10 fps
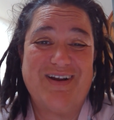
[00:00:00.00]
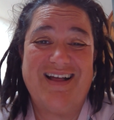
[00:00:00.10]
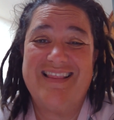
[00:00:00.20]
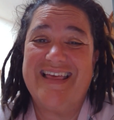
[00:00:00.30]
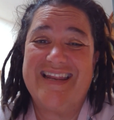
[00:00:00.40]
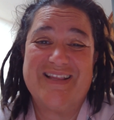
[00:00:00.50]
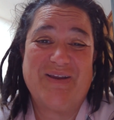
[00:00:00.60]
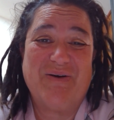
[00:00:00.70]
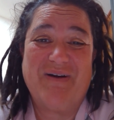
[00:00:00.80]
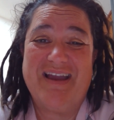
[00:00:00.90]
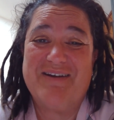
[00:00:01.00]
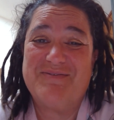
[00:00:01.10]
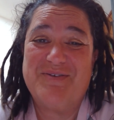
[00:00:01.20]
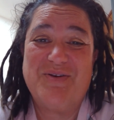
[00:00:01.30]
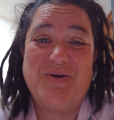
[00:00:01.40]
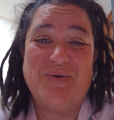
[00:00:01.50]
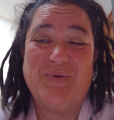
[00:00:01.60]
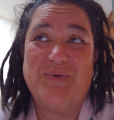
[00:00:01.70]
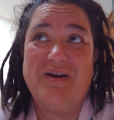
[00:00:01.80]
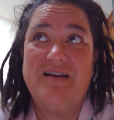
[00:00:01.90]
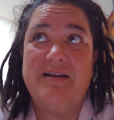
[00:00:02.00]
I'll let it go. I have no